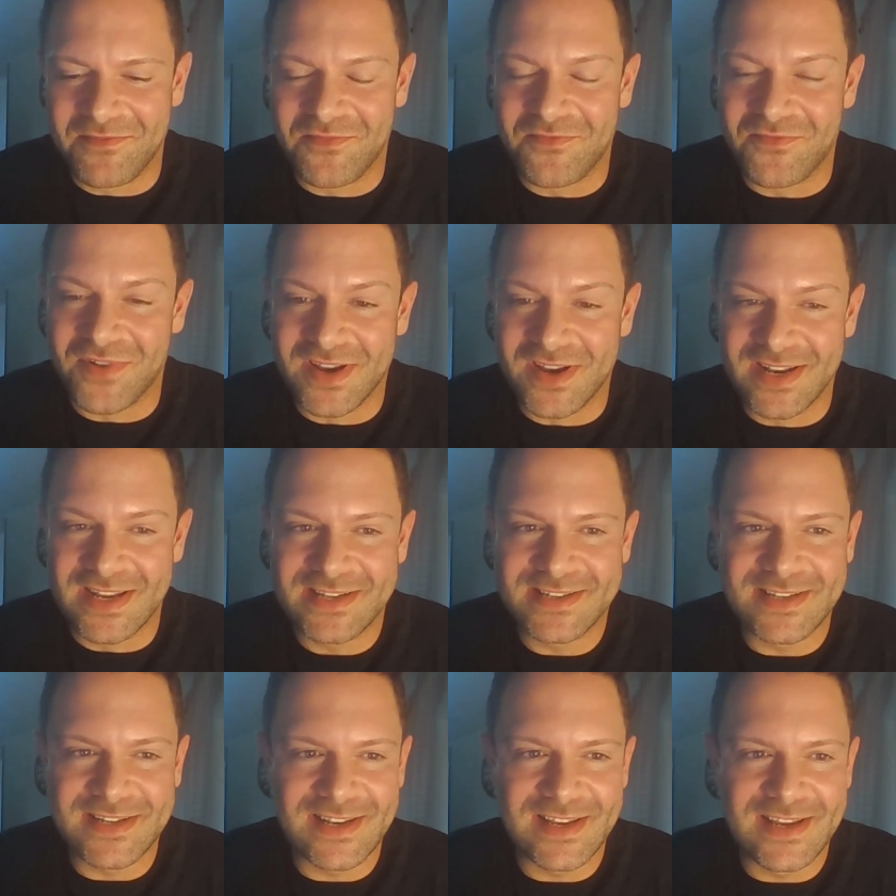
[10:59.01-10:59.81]

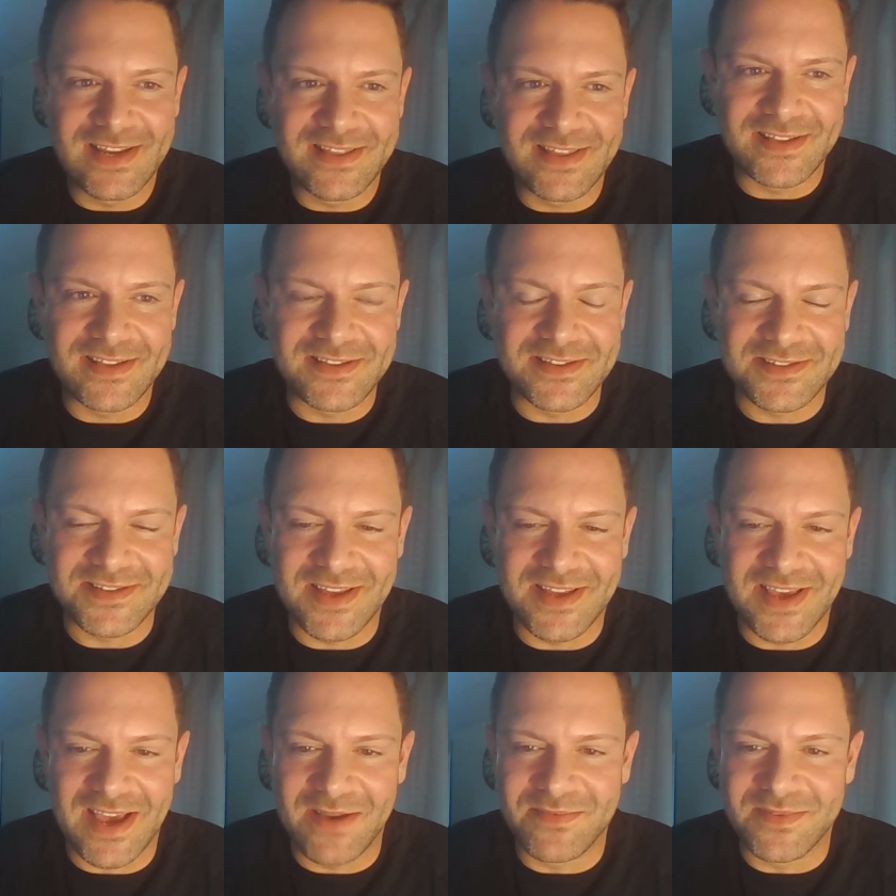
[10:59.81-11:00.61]
Realistically,
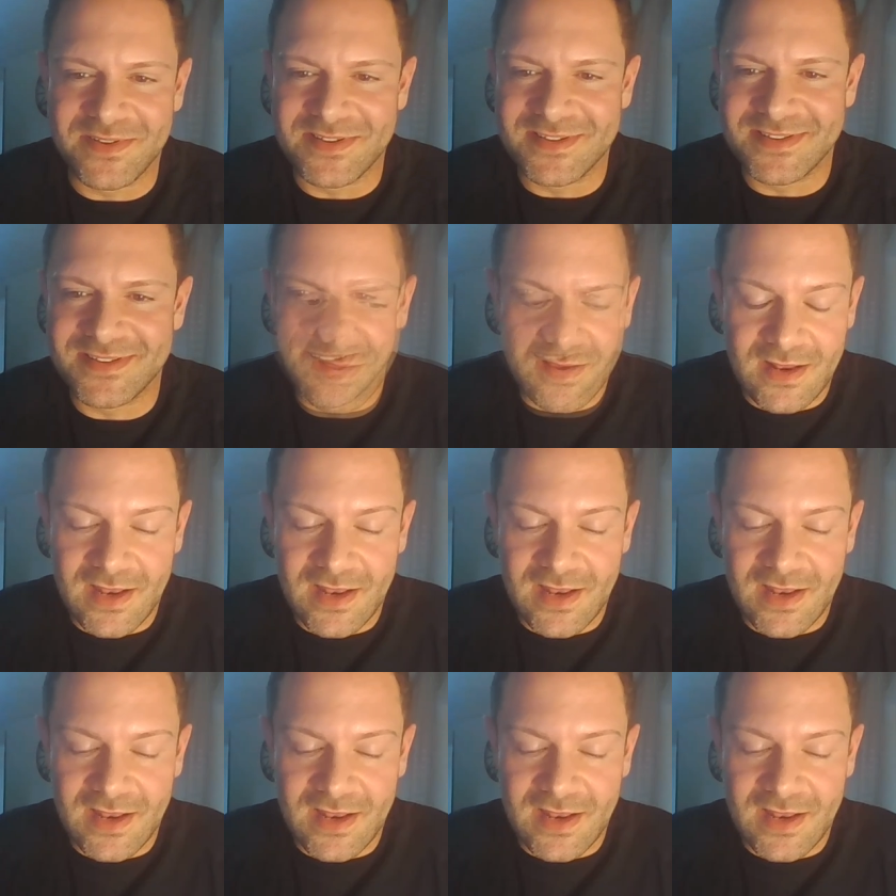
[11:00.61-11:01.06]
doesn't happen.